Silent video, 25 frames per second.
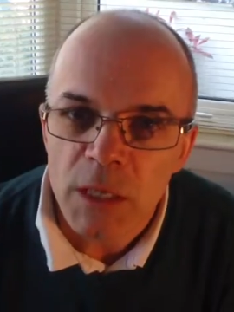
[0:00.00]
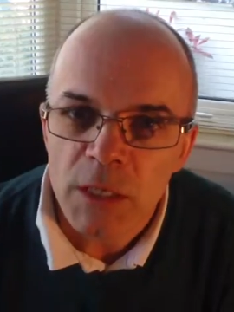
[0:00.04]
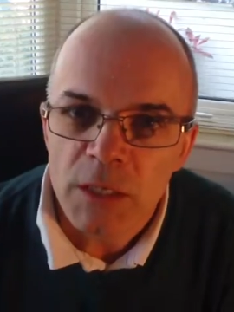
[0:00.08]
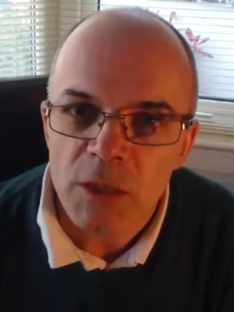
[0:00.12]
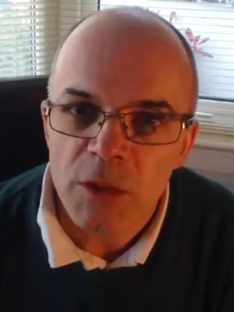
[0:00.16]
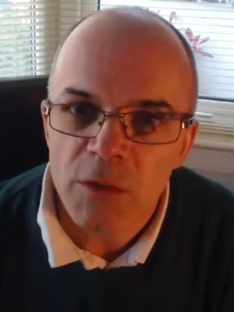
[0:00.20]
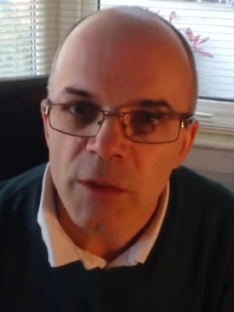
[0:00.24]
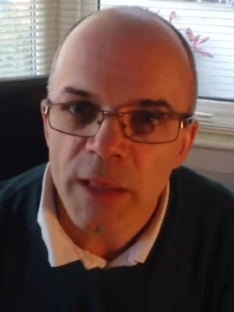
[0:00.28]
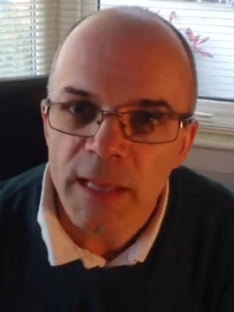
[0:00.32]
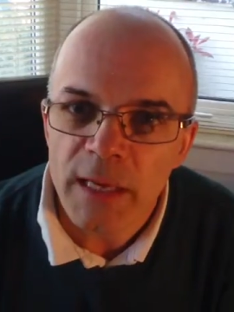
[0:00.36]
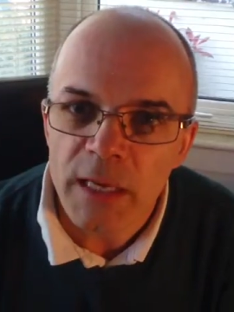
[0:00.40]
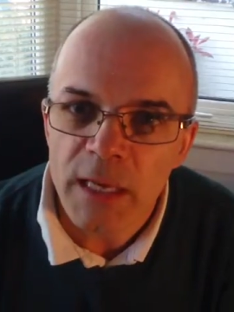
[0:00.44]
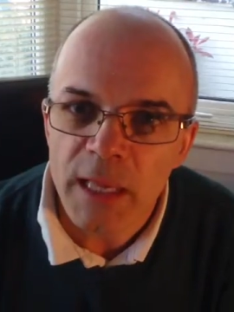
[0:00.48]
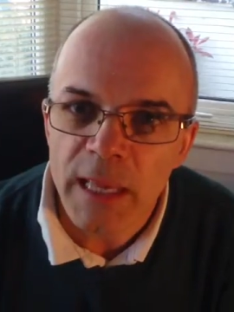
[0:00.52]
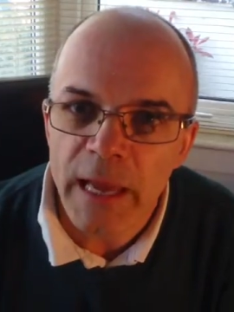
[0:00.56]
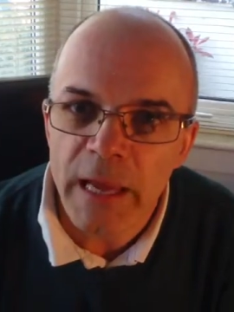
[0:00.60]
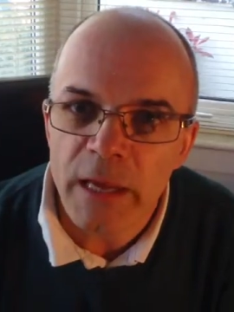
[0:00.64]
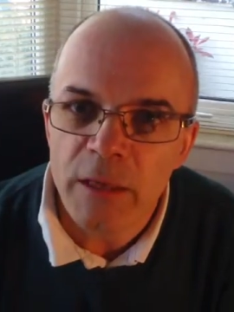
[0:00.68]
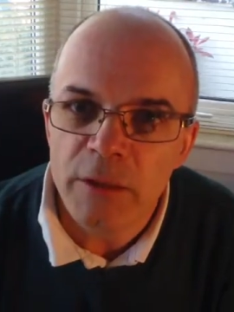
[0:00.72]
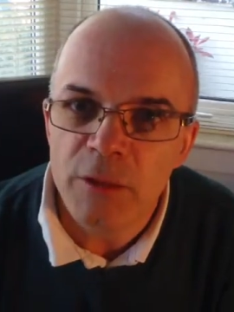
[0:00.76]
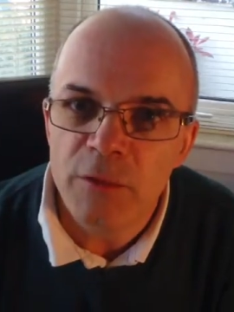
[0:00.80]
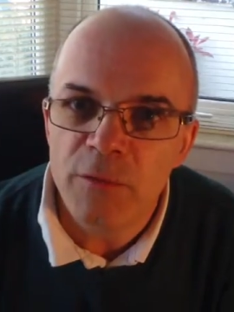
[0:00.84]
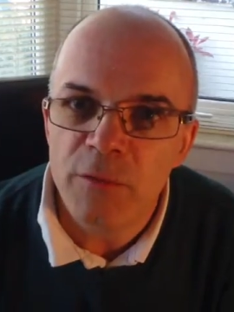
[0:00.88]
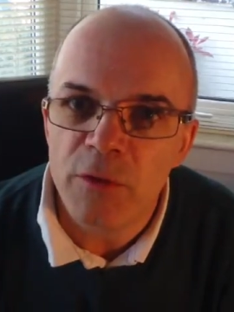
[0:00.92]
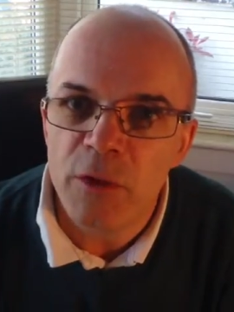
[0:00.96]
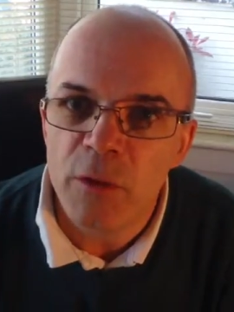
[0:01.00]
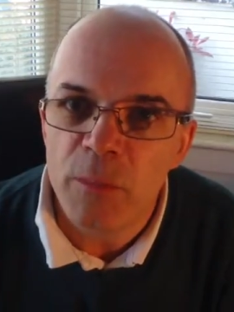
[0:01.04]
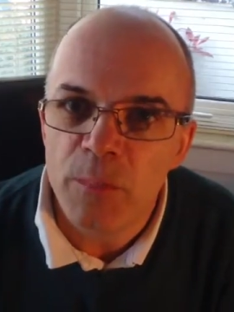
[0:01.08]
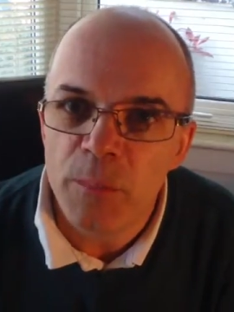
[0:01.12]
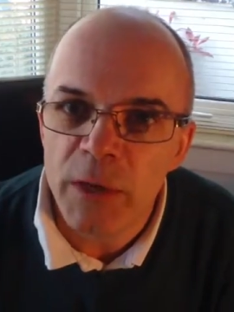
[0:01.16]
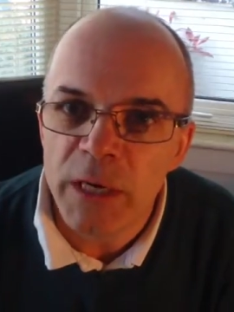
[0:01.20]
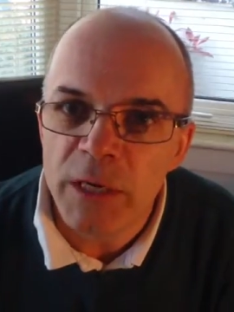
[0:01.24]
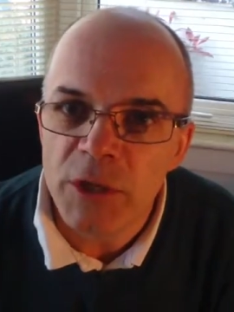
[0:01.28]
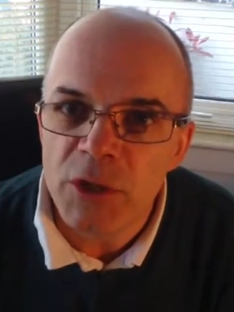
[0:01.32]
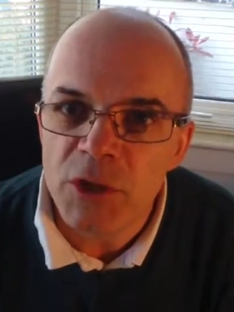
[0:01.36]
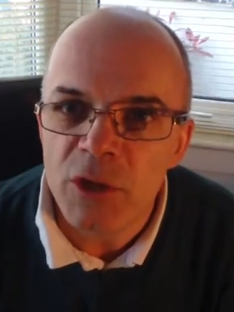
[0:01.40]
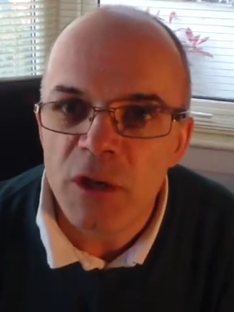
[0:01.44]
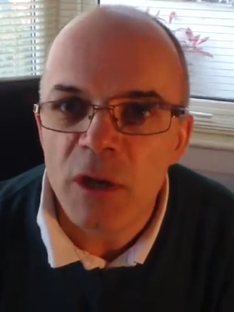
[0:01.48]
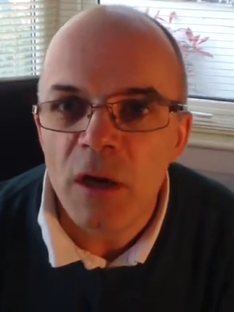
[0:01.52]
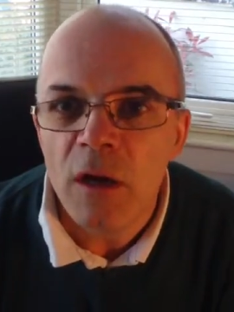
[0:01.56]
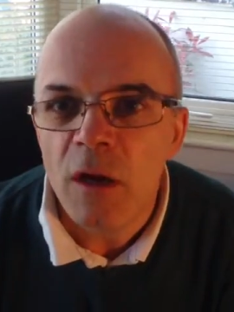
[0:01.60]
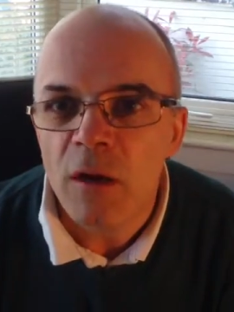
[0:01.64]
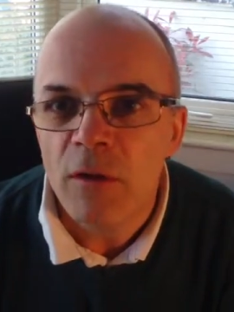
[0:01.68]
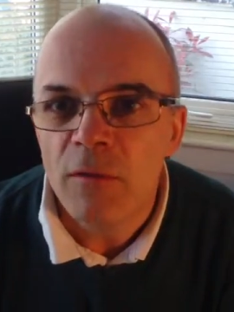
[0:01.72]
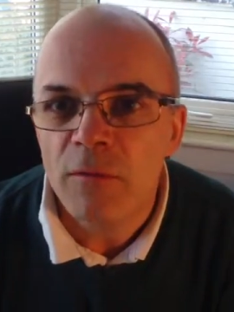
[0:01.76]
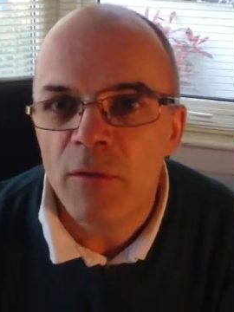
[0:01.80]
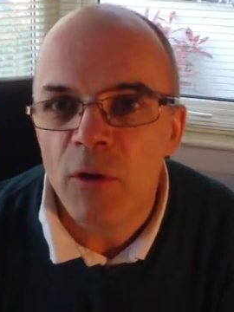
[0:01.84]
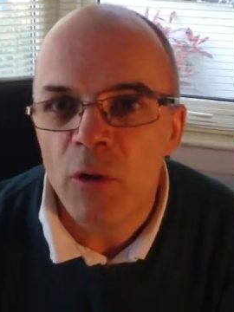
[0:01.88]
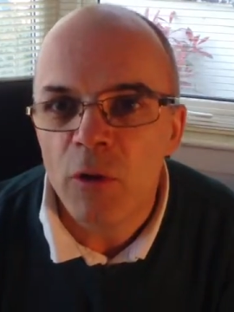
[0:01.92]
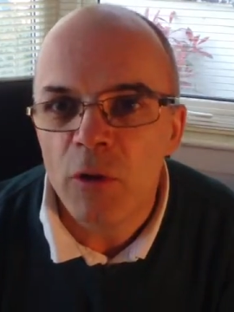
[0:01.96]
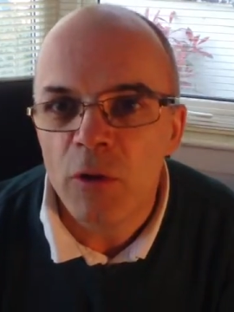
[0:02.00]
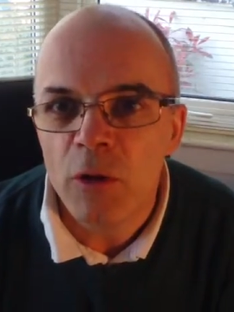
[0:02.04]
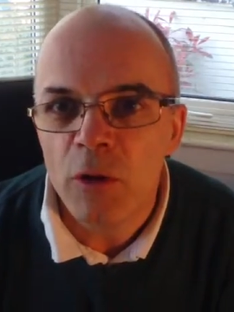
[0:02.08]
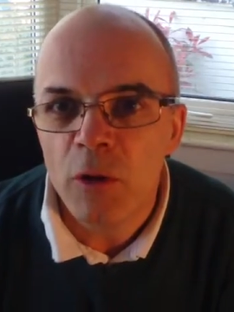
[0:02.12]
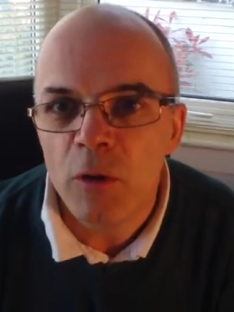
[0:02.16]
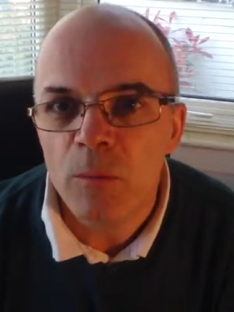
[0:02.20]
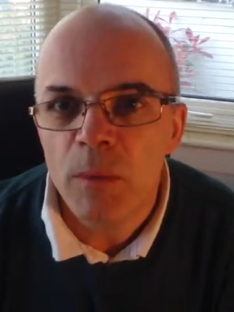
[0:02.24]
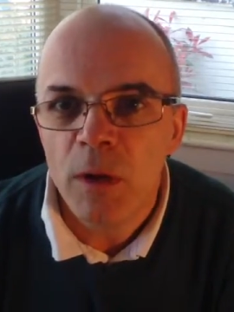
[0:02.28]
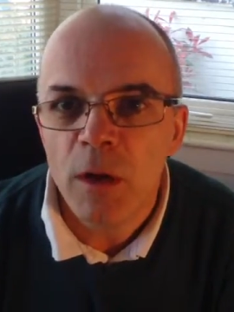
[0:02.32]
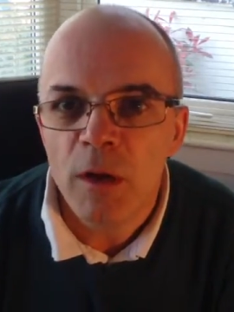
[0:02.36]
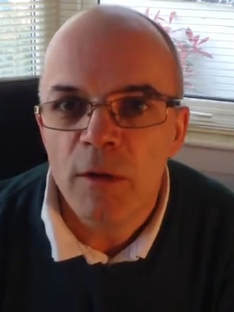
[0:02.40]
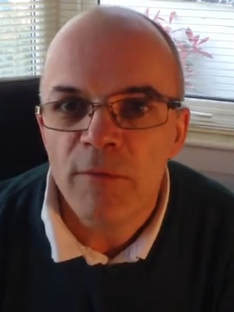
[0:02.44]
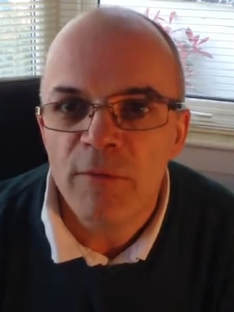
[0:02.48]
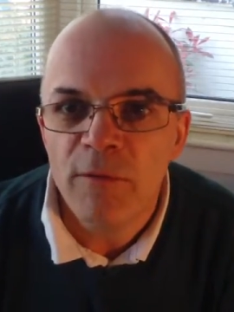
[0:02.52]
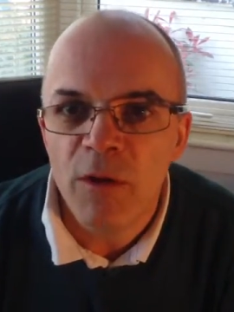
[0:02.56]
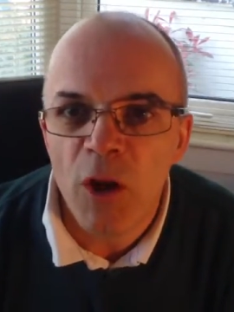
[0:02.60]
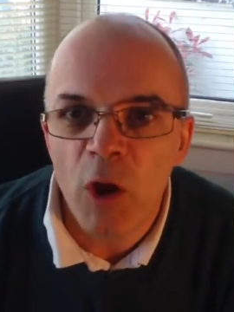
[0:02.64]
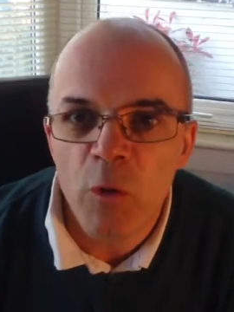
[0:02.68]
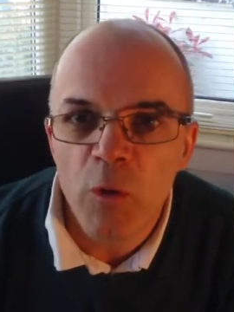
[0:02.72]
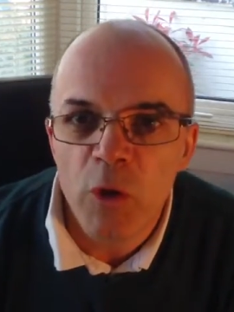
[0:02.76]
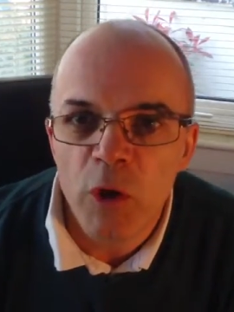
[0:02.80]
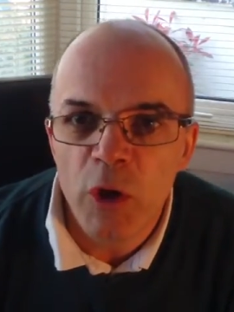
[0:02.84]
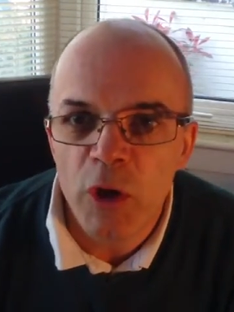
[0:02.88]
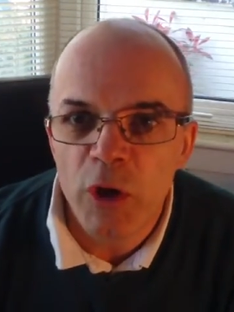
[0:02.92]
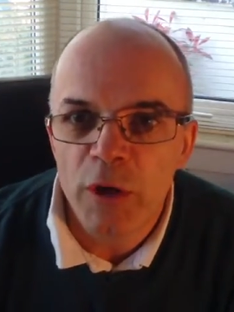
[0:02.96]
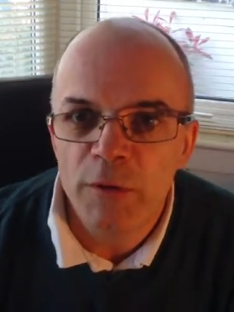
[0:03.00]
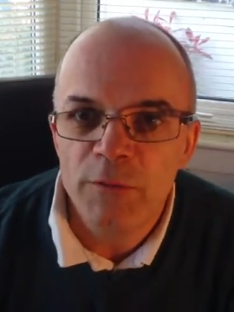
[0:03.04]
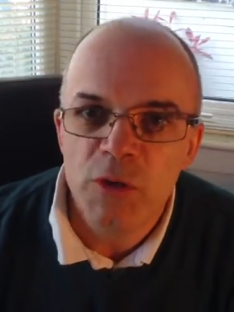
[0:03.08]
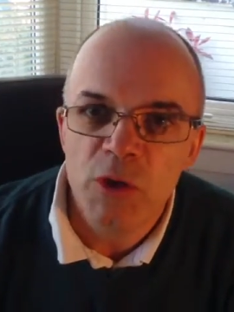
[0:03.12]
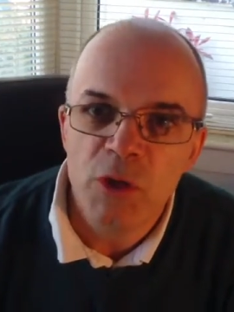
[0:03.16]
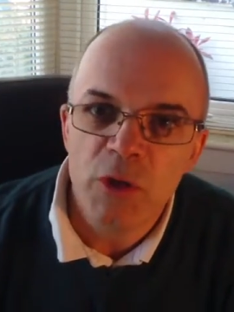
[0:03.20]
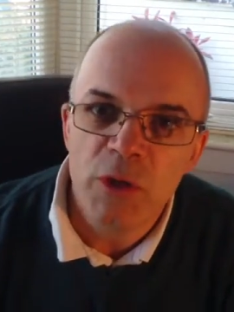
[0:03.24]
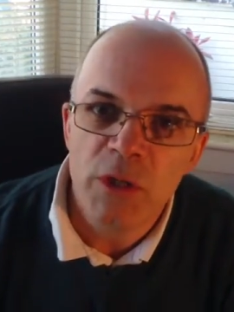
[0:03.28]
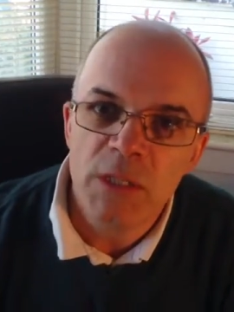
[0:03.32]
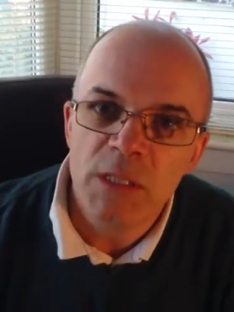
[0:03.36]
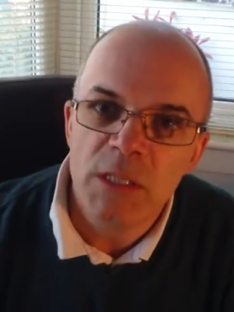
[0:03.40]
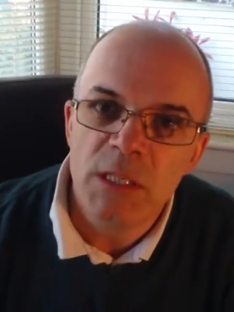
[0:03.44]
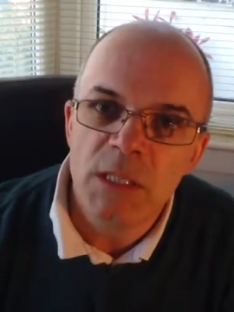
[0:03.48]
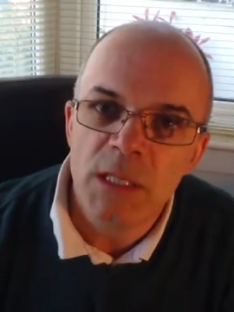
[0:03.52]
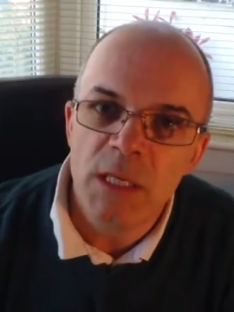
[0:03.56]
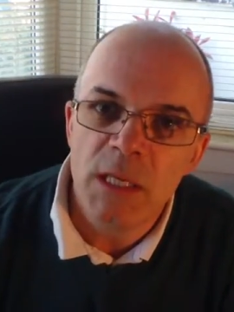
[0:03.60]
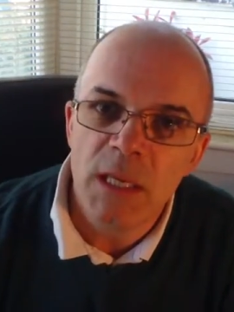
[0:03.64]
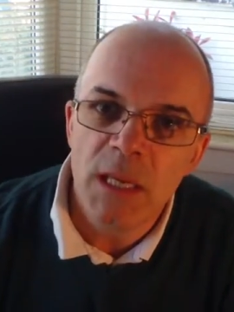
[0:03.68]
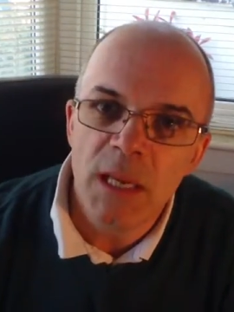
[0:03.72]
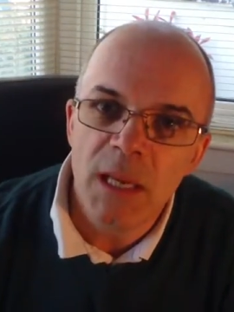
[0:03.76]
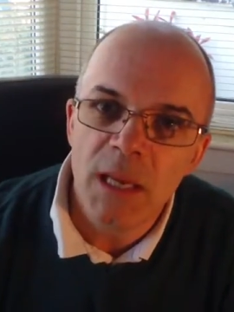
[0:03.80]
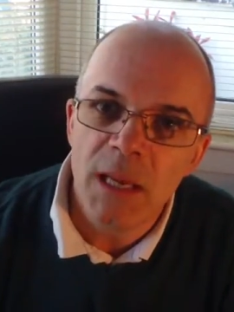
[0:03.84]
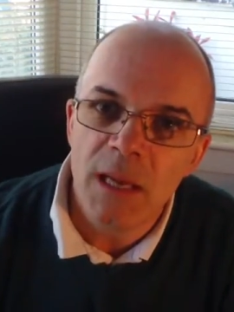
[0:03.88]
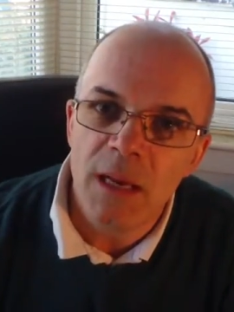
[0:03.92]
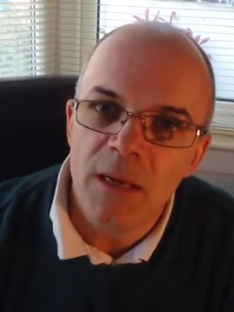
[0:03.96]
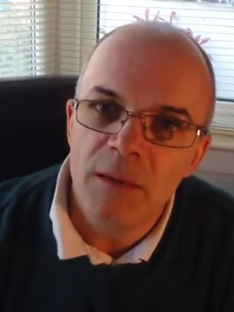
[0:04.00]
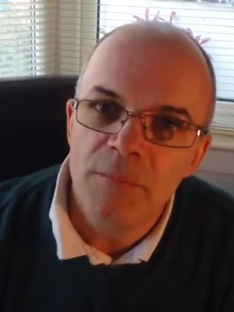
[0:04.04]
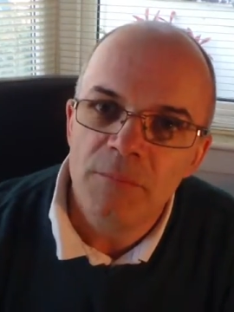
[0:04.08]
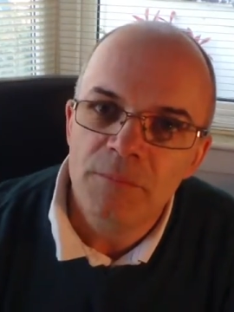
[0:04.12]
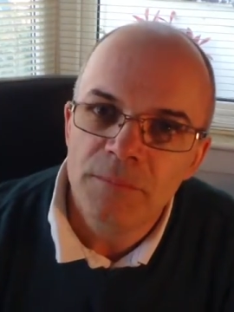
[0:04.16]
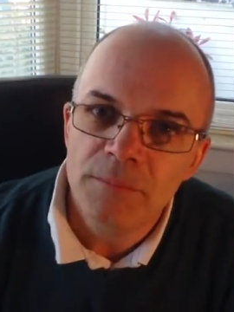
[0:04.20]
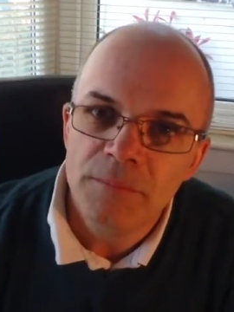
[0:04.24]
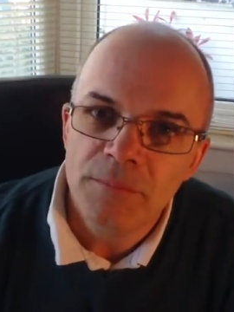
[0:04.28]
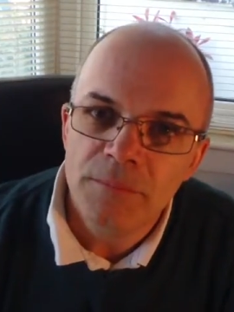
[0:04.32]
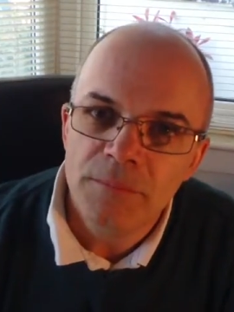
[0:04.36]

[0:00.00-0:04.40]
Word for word: So that accounts for the pressure, volume, flow curves you can see here.